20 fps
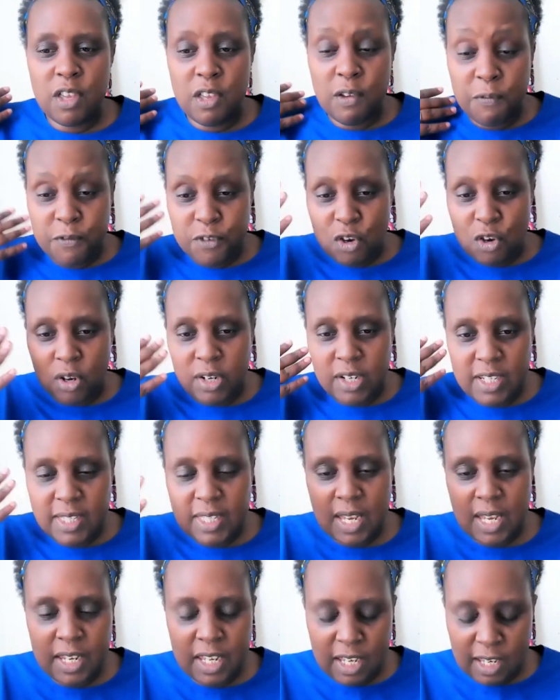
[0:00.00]
if you're
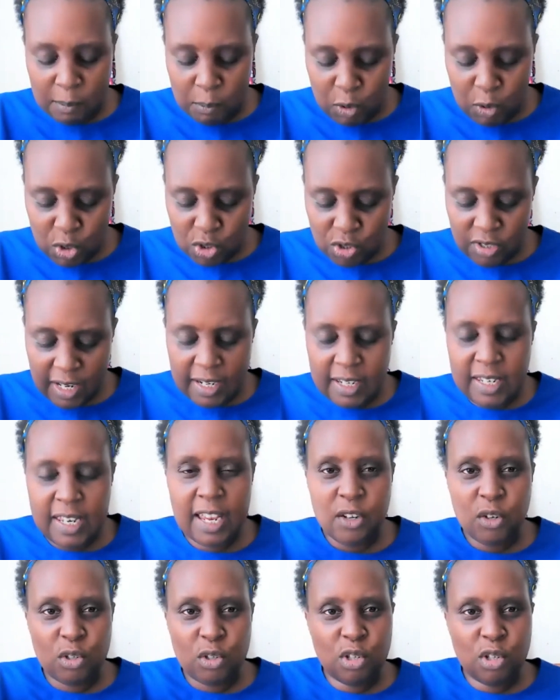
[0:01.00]
listening emotionally
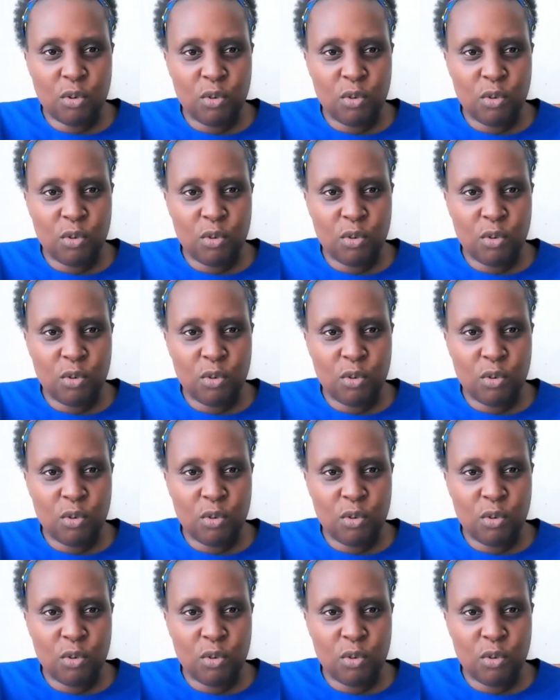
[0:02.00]
and not